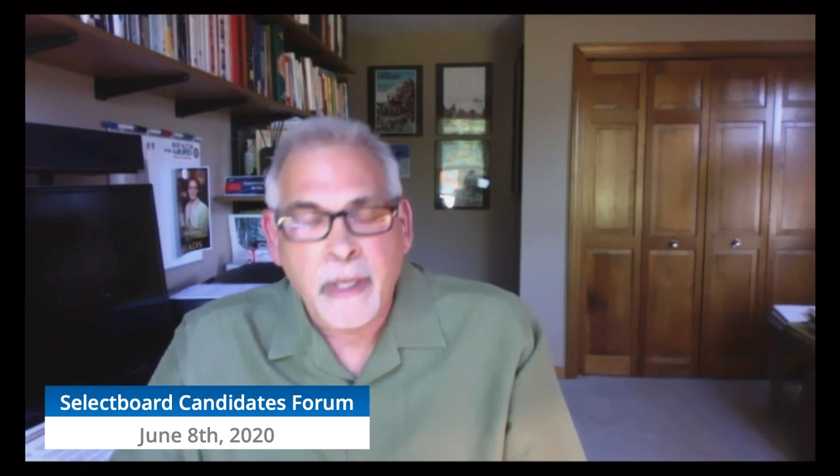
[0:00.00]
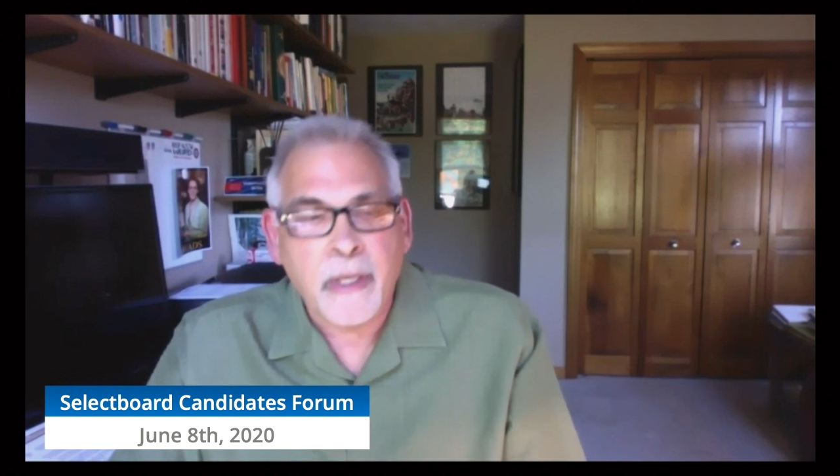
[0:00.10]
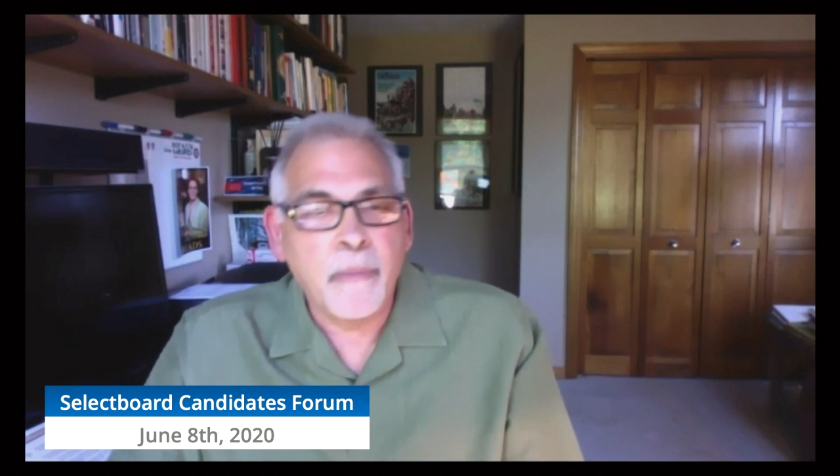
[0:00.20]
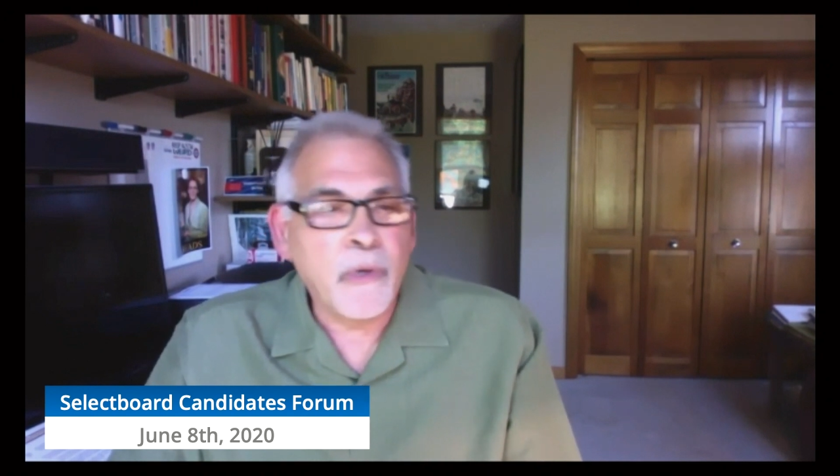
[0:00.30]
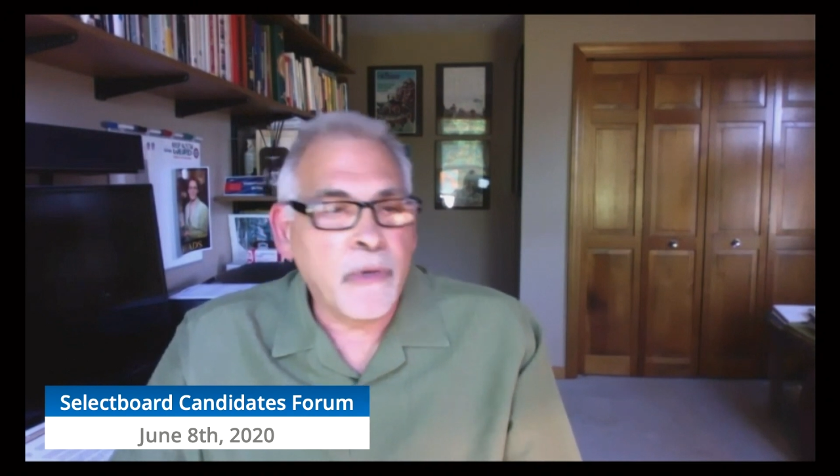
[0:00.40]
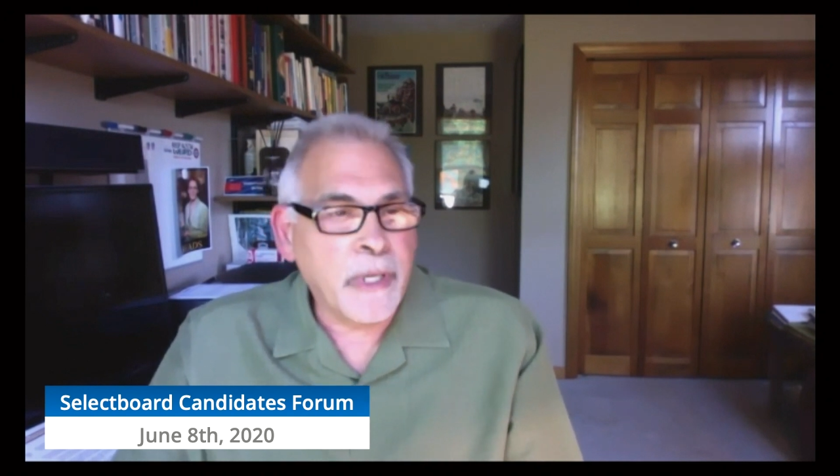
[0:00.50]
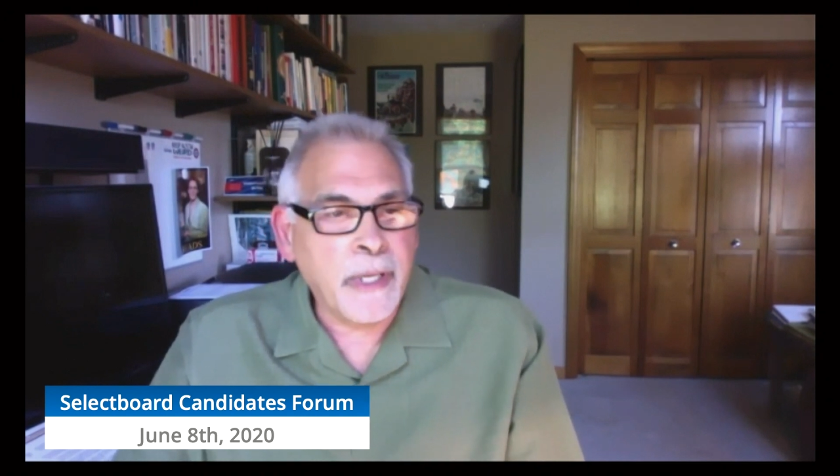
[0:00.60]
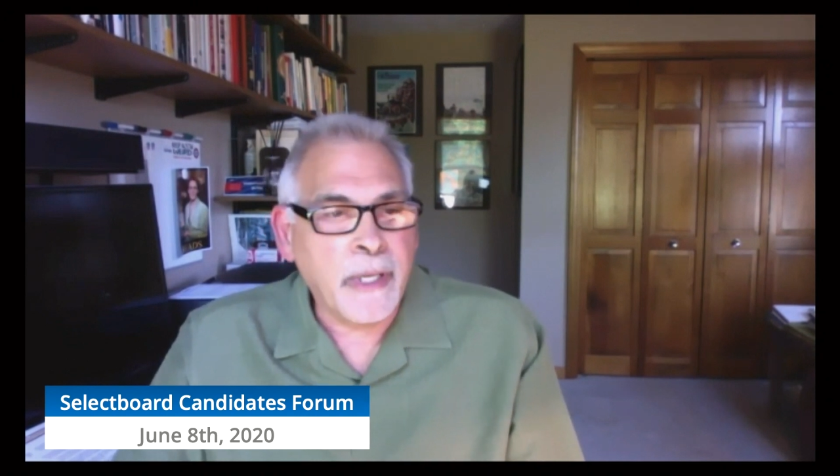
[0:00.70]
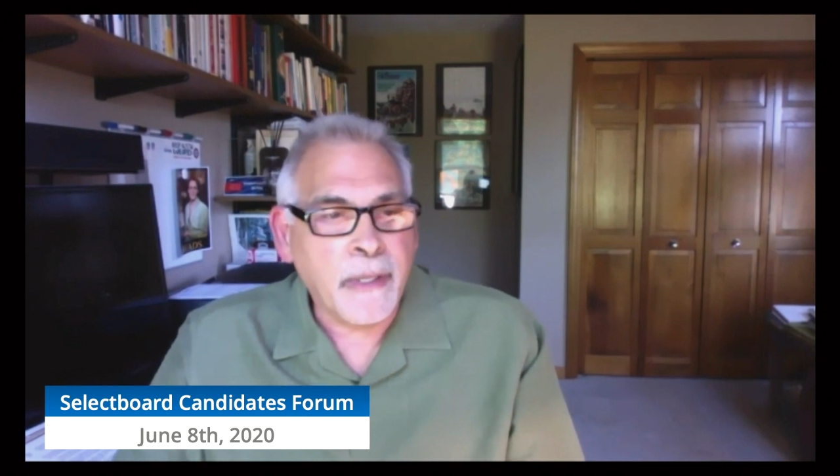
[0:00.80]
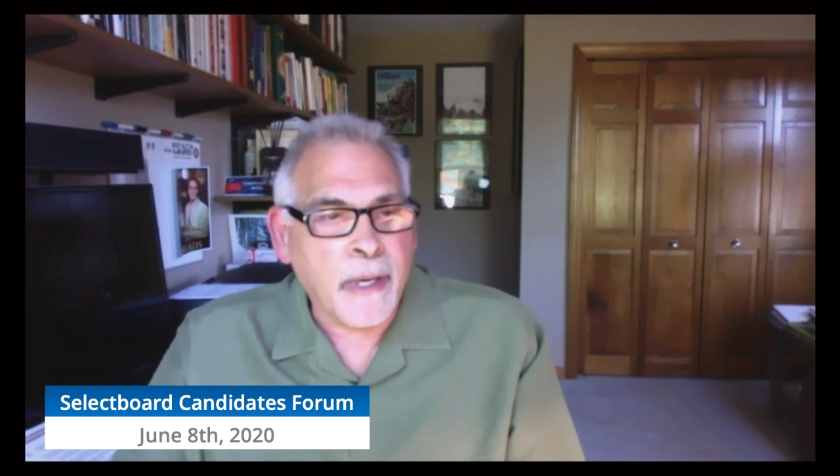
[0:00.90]

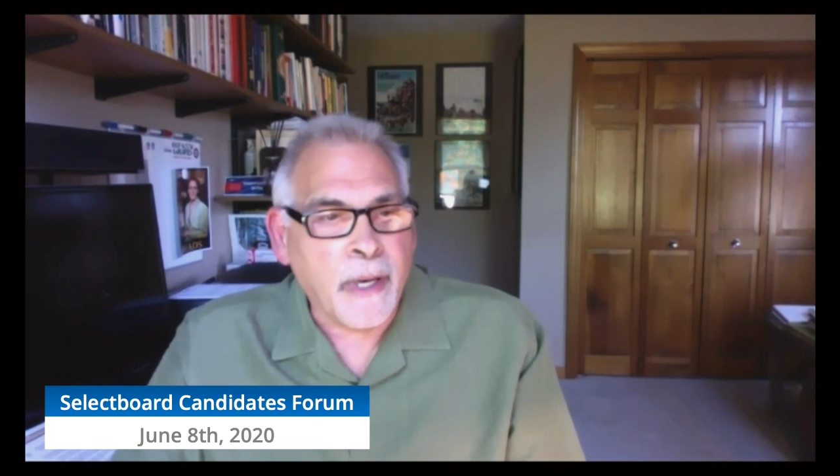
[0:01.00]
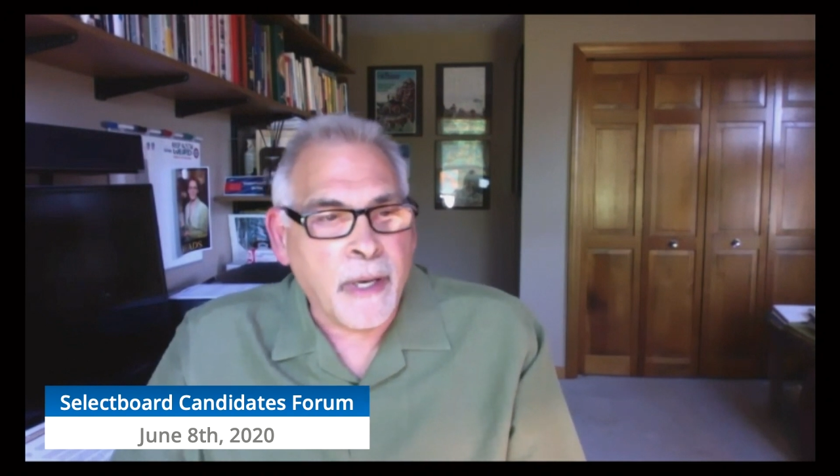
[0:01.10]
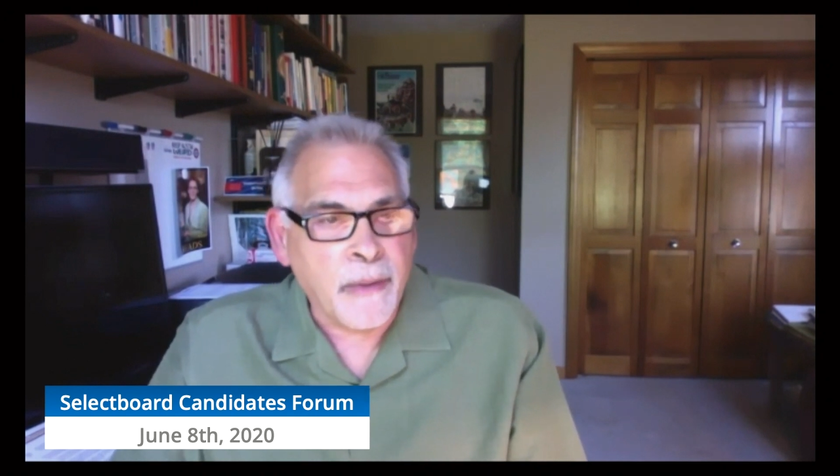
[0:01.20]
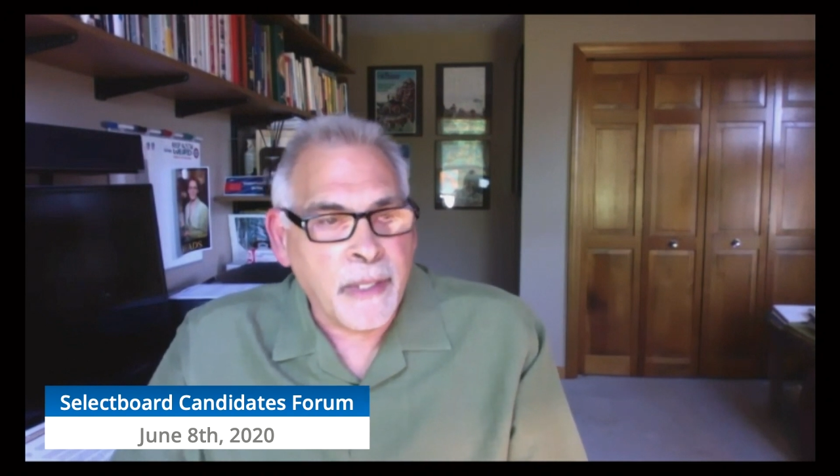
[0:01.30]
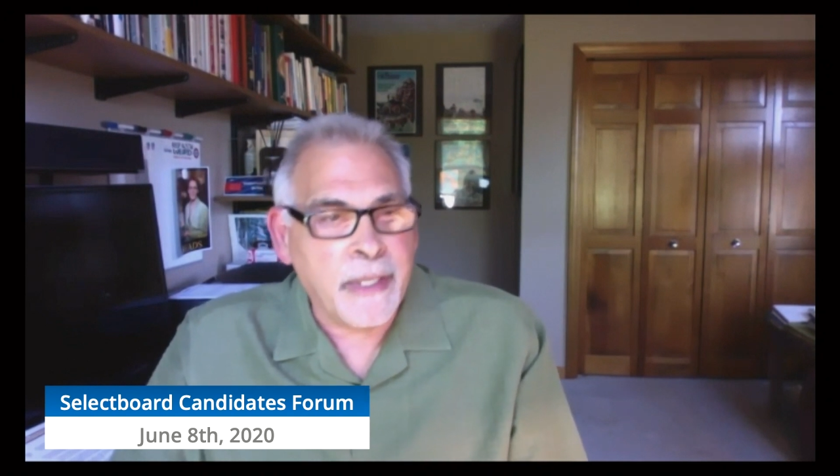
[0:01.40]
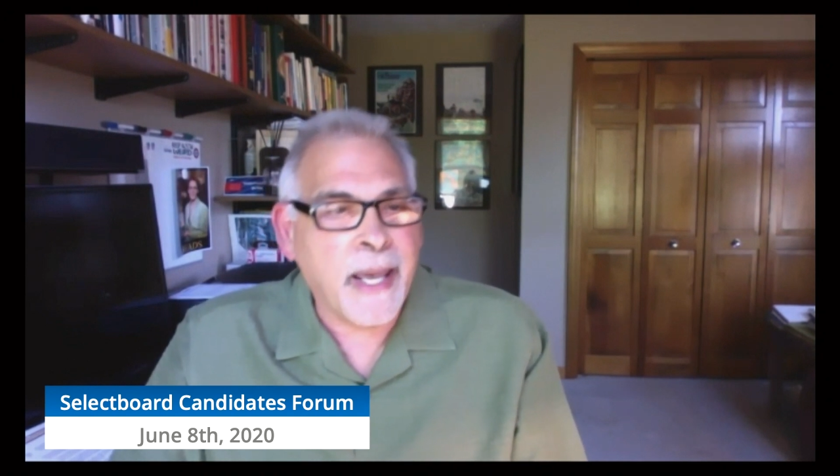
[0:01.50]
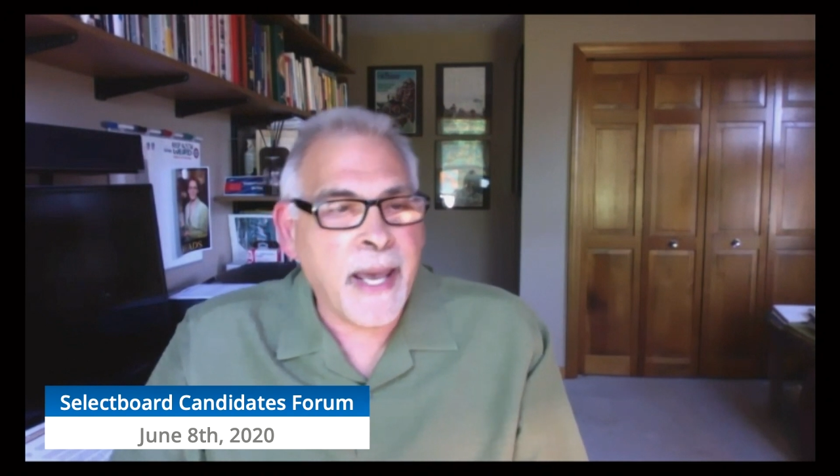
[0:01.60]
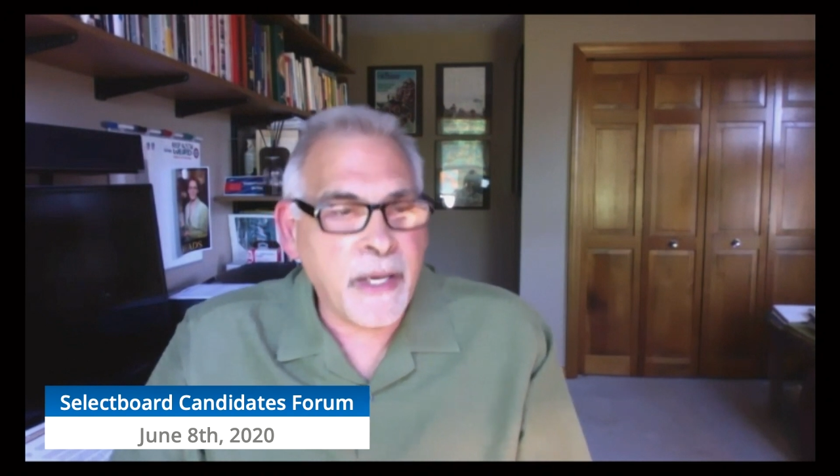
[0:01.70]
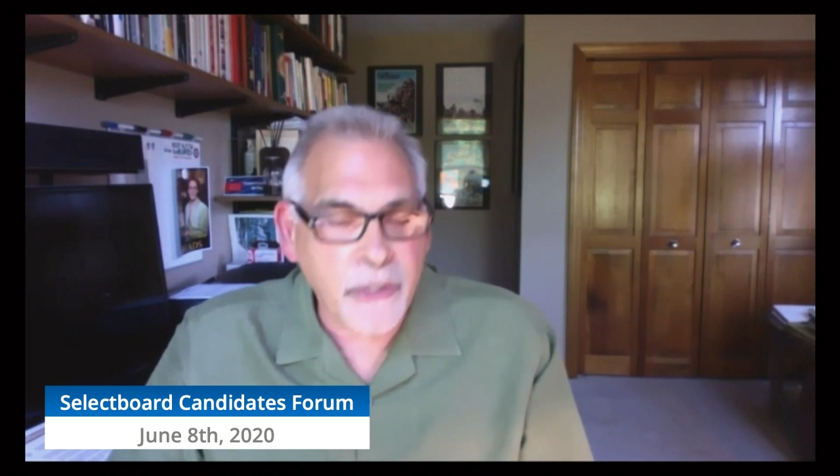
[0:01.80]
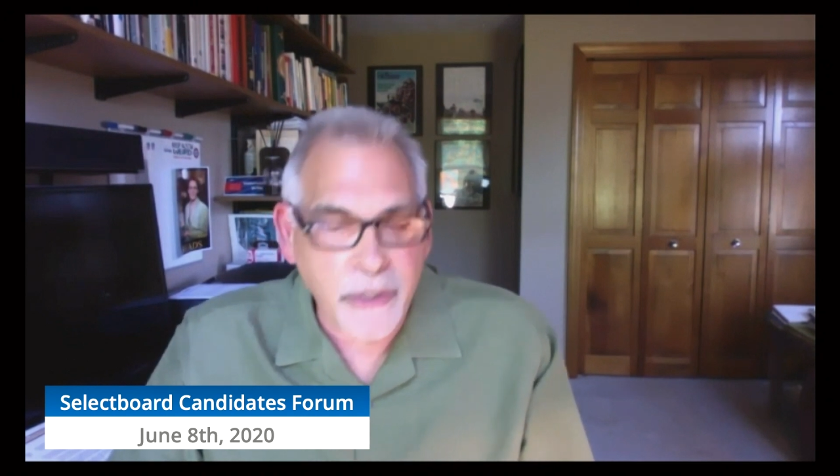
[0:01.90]
community
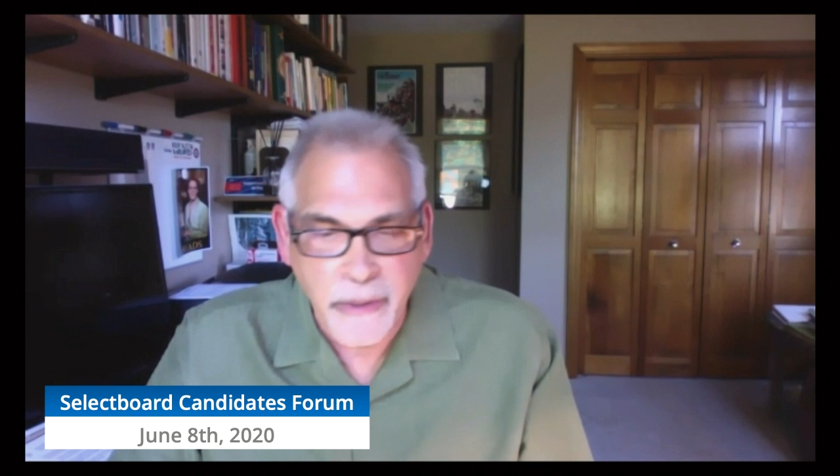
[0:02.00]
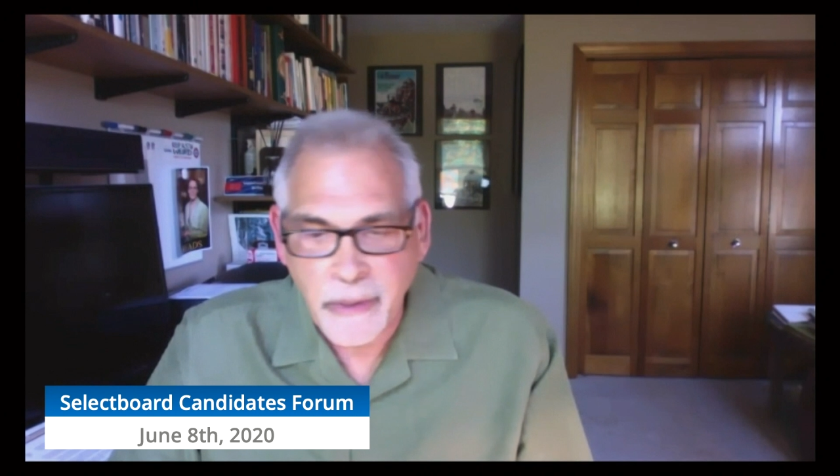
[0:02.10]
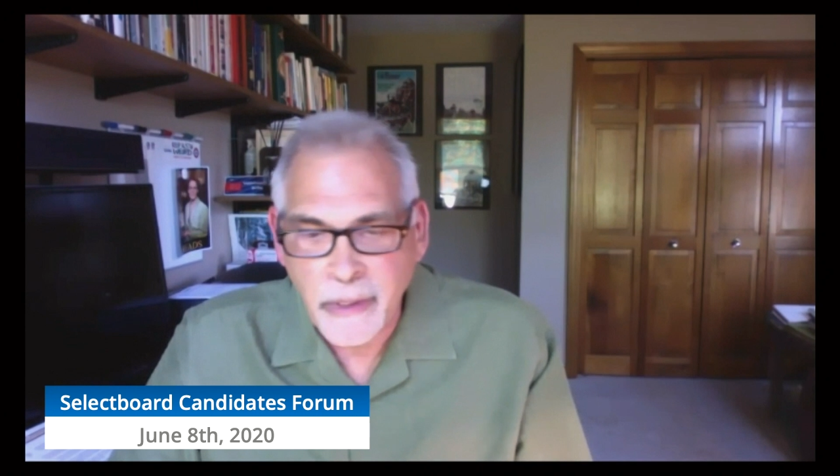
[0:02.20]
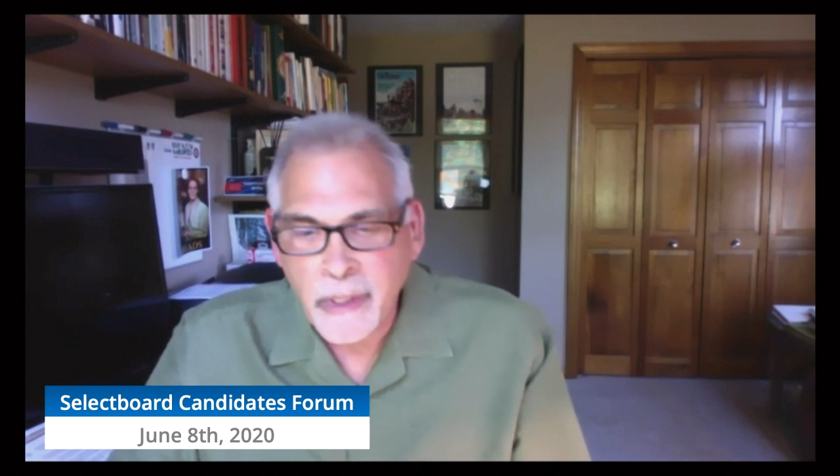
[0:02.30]
engager,